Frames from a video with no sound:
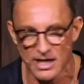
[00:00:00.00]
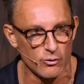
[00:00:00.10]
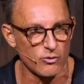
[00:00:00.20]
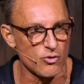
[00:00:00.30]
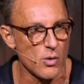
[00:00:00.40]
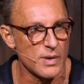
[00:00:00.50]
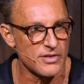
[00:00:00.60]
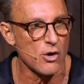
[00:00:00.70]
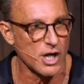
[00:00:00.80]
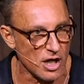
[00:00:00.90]
Here's what's wrong
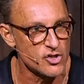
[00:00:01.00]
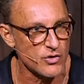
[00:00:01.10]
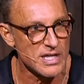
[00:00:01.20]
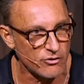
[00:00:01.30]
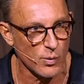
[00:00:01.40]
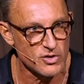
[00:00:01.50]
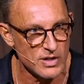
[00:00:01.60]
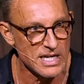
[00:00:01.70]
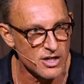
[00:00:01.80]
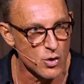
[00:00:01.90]
with our country and this is what you
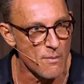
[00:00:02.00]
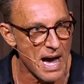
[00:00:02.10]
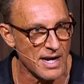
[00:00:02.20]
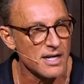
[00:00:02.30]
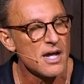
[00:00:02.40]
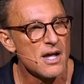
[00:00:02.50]
need to do about it.